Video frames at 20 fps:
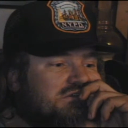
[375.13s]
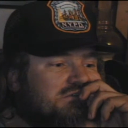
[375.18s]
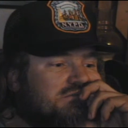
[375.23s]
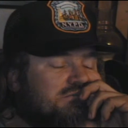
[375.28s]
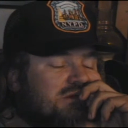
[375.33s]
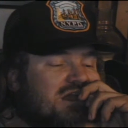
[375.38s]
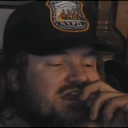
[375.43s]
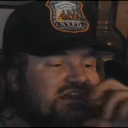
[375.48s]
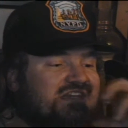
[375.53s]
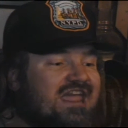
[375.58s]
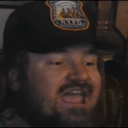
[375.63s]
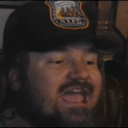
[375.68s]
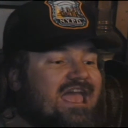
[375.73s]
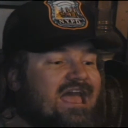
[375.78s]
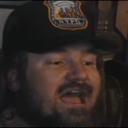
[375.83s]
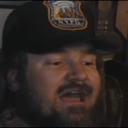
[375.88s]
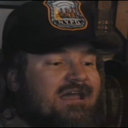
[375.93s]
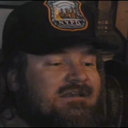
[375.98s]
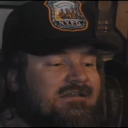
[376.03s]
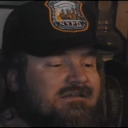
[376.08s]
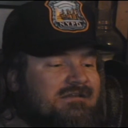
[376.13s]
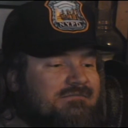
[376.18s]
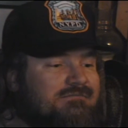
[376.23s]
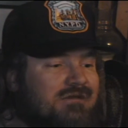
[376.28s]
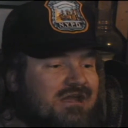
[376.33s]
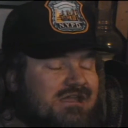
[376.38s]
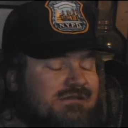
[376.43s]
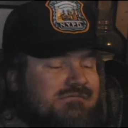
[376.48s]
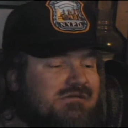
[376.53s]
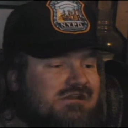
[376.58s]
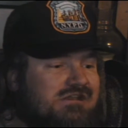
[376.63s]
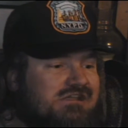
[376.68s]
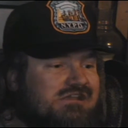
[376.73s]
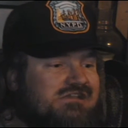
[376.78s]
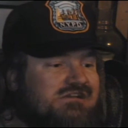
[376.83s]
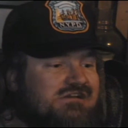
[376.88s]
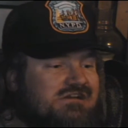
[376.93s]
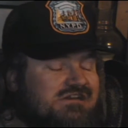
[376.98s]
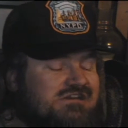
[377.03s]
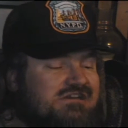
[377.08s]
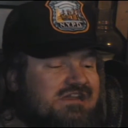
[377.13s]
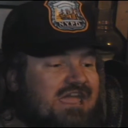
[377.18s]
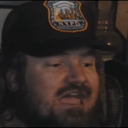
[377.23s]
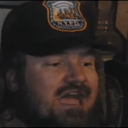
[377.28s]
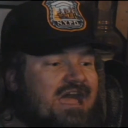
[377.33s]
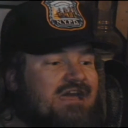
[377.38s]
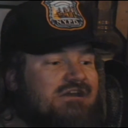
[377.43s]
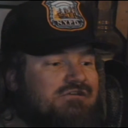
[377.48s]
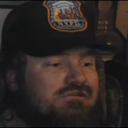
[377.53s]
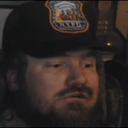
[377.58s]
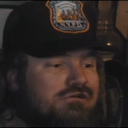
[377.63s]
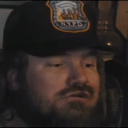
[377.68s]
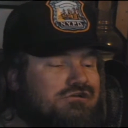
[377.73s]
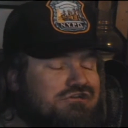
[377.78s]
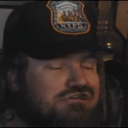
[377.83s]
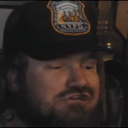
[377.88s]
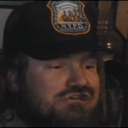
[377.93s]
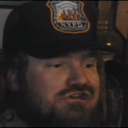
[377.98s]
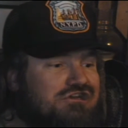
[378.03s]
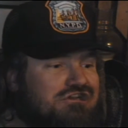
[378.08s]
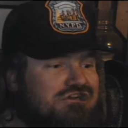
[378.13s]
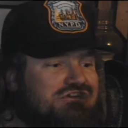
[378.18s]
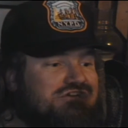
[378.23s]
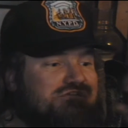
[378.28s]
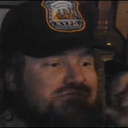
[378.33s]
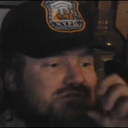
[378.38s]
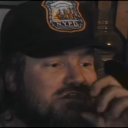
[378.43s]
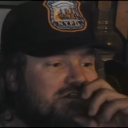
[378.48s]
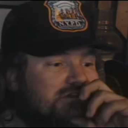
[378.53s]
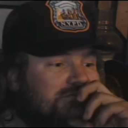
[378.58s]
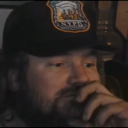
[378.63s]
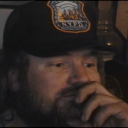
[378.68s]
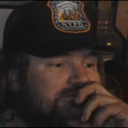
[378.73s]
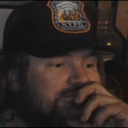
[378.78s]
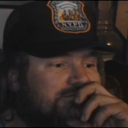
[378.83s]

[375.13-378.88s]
my dad my immediately dad ernest nick schmidt